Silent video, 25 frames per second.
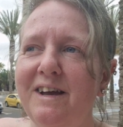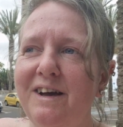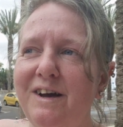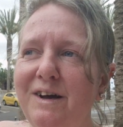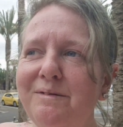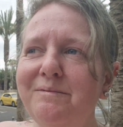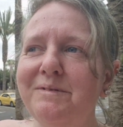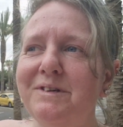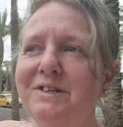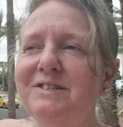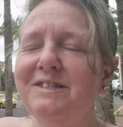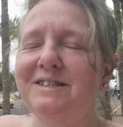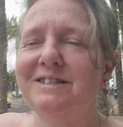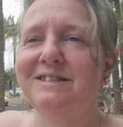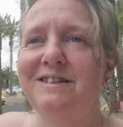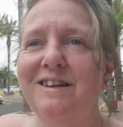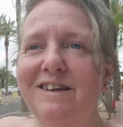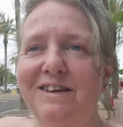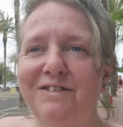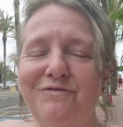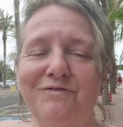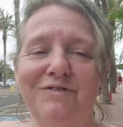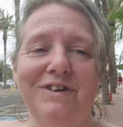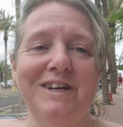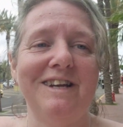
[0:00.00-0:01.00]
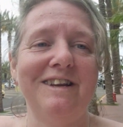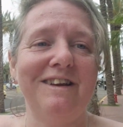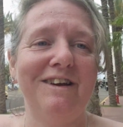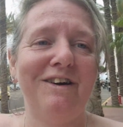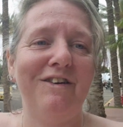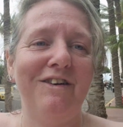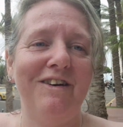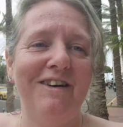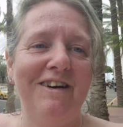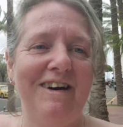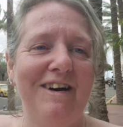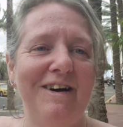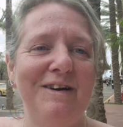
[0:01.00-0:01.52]
home because it's like really
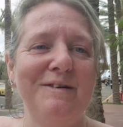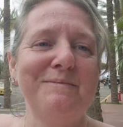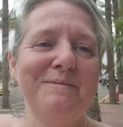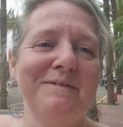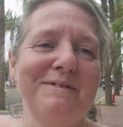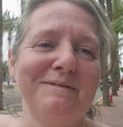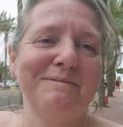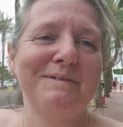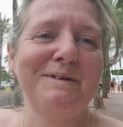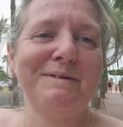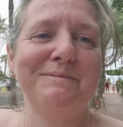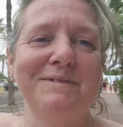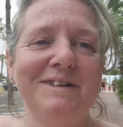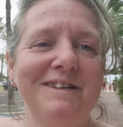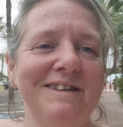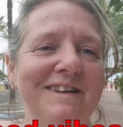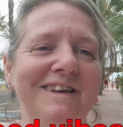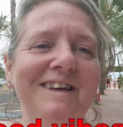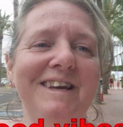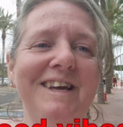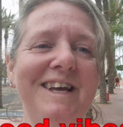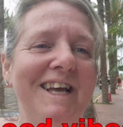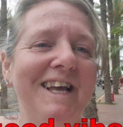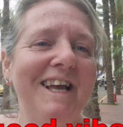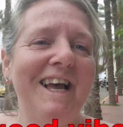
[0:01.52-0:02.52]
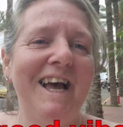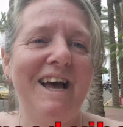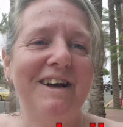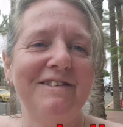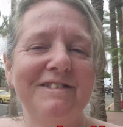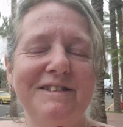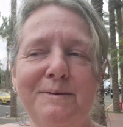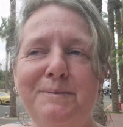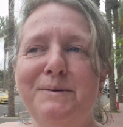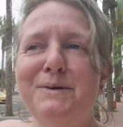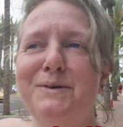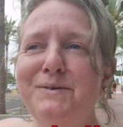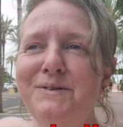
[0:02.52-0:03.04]
hot at home at the moment. How
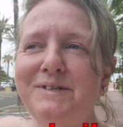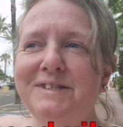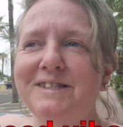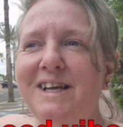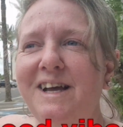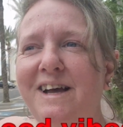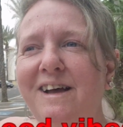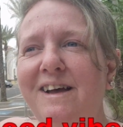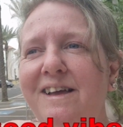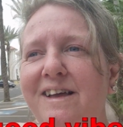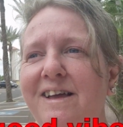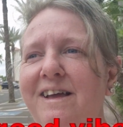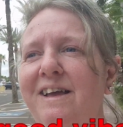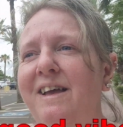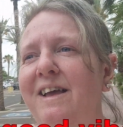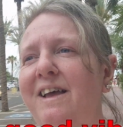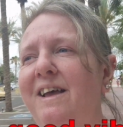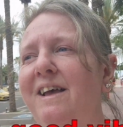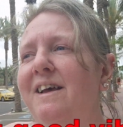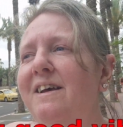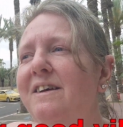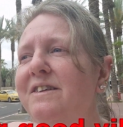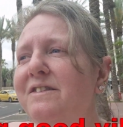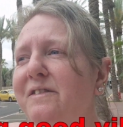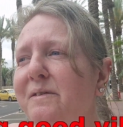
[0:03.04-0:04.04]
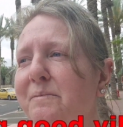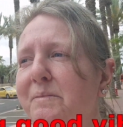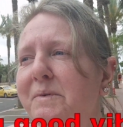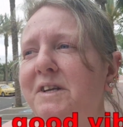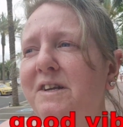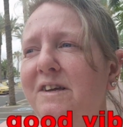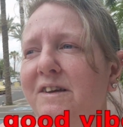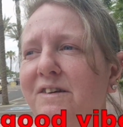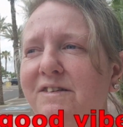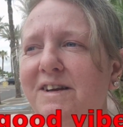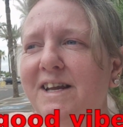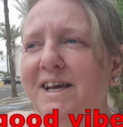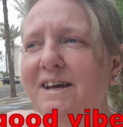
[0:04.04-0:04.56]
typical is that? So I'm going
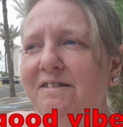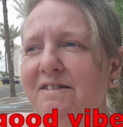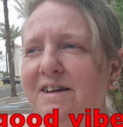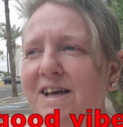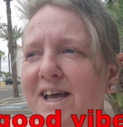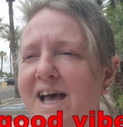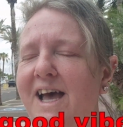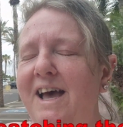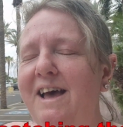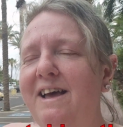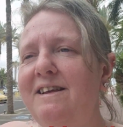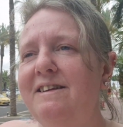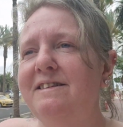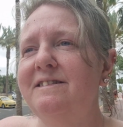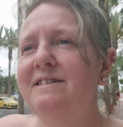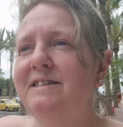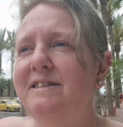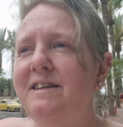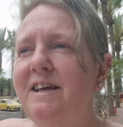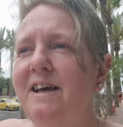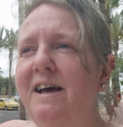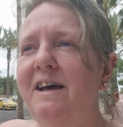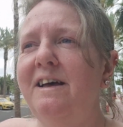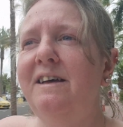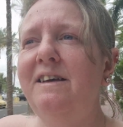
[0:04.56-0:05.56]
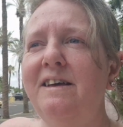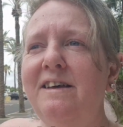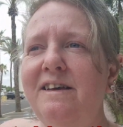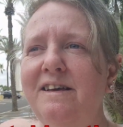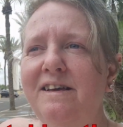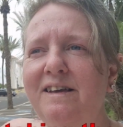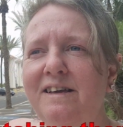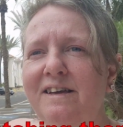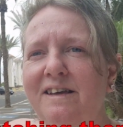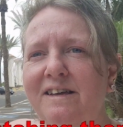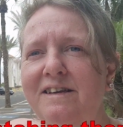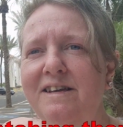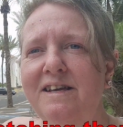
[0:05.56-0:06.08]
to go now and uh,
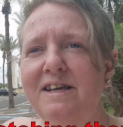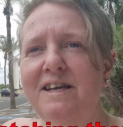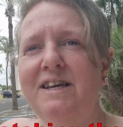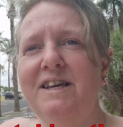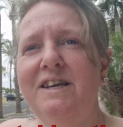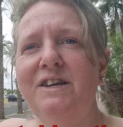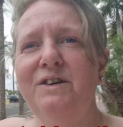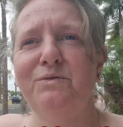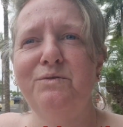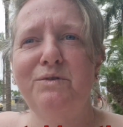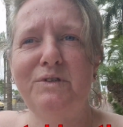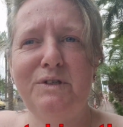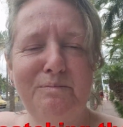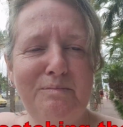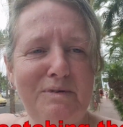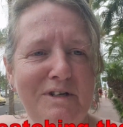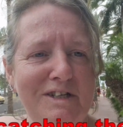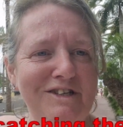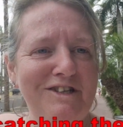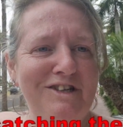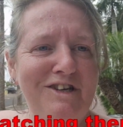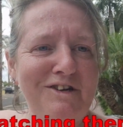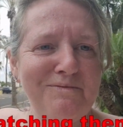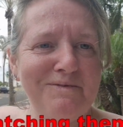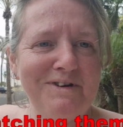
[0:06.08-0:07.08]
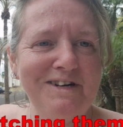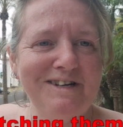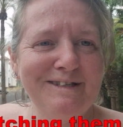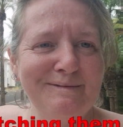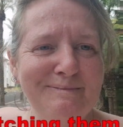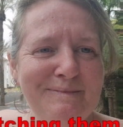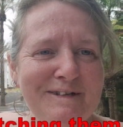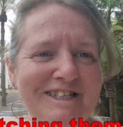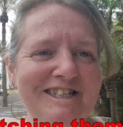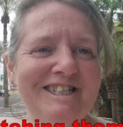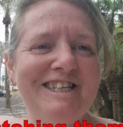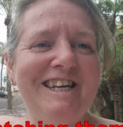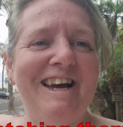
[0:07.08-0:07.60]
speak to you when I
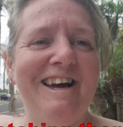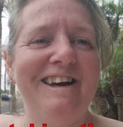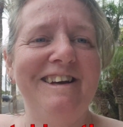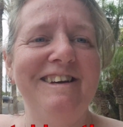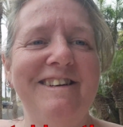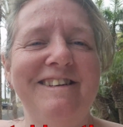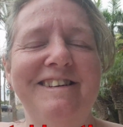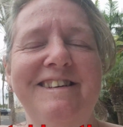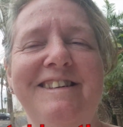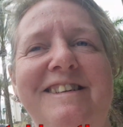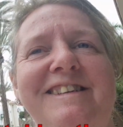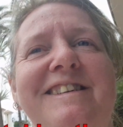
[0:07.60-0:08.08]
speak to you.